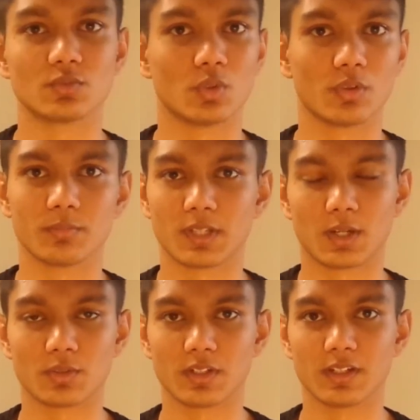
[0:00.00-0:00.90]
Wrote them
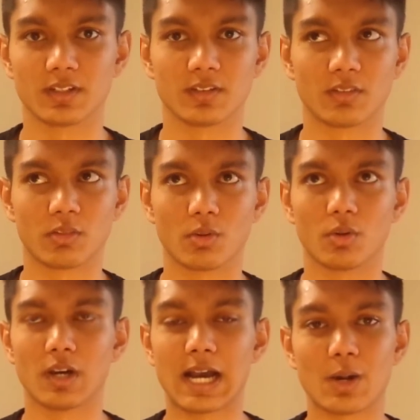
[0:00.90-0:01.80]
down and
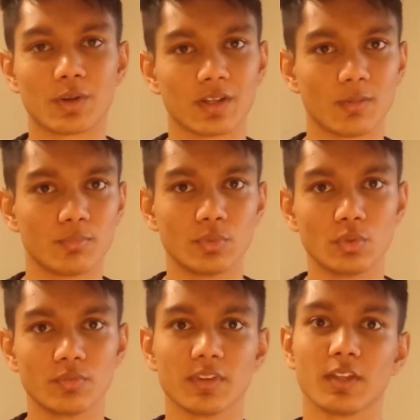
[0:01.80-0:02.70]
thought, how can I
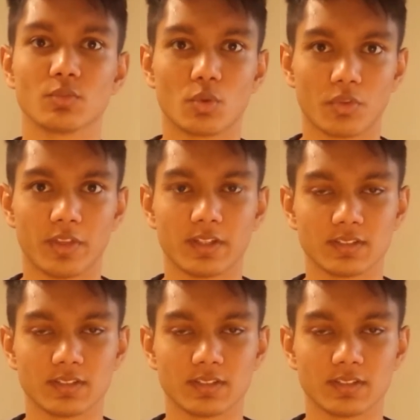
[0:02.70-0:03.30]
improve? And then wrote that